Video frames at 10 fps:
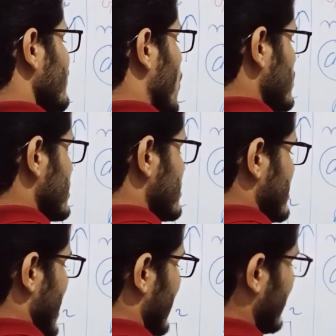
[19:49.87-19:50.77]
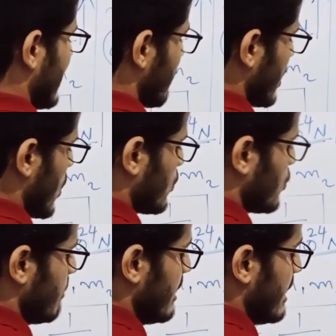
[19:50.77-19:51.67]
to be equal to the
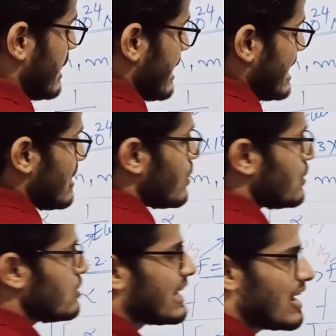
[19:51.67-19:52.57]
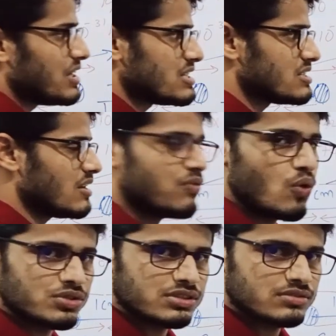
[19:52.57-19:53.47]
gravitational force. So that's how
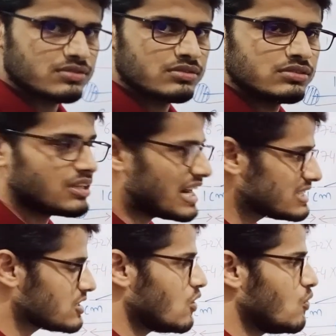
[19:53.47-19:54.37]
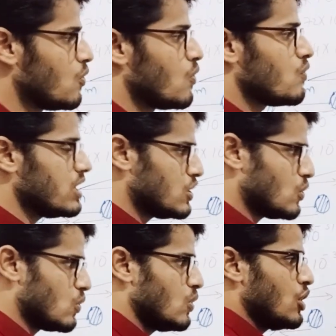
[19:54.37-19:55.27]
we know neutrons are
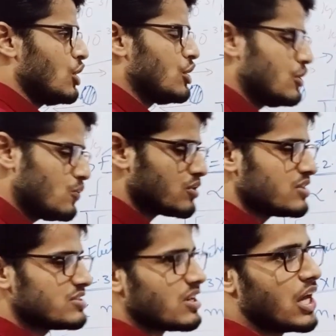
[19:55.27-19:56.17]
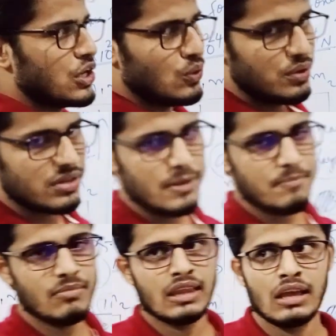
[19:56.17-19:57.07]
neutral, proton
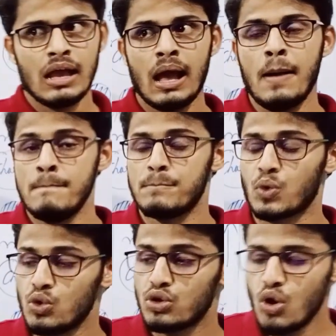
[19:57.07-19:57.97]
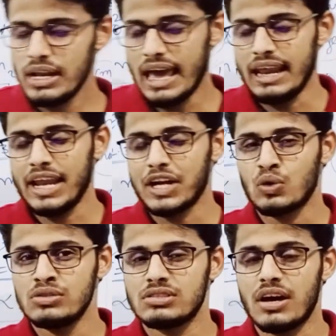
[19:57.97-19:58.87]
and electrons are having charge.
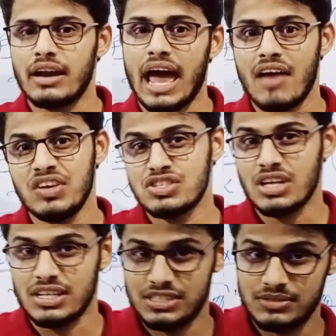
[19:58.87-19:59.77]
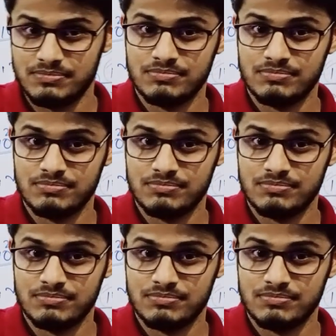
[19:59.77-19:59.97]
but yet we don't